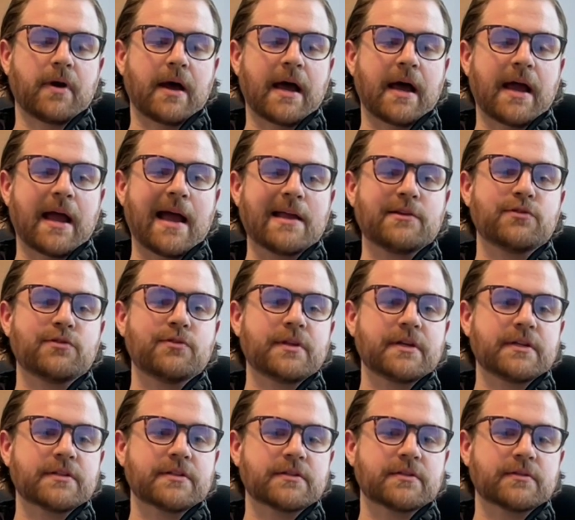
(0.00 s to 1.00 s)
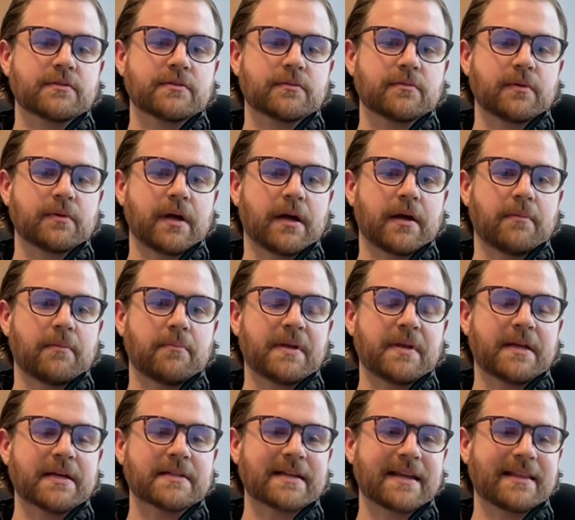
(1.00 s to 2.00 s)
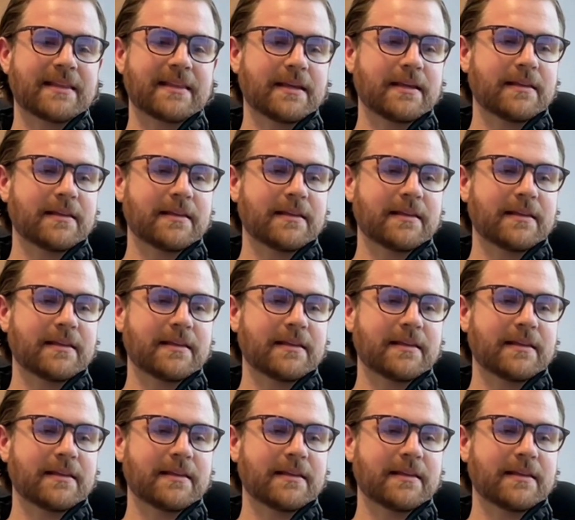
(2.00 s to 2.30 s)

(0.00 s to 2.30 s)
I do this because I think